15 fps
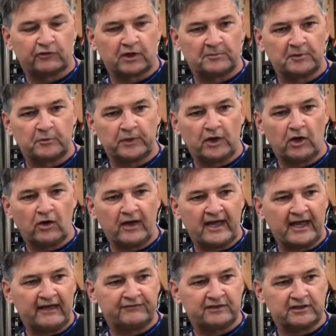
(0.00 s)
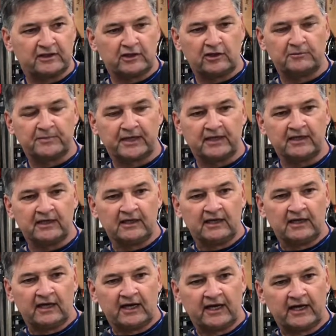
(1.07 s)
I mean, we all have, you know, but
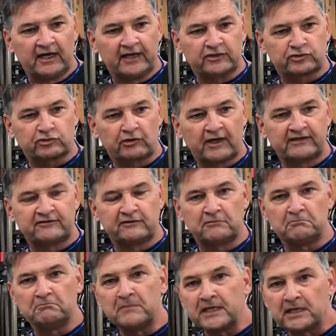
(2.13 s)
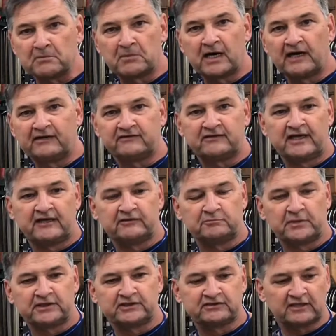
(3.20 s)
I try to minimize that as
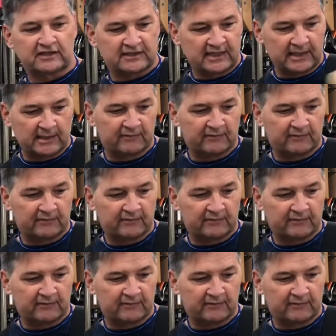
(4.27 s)
much as I can.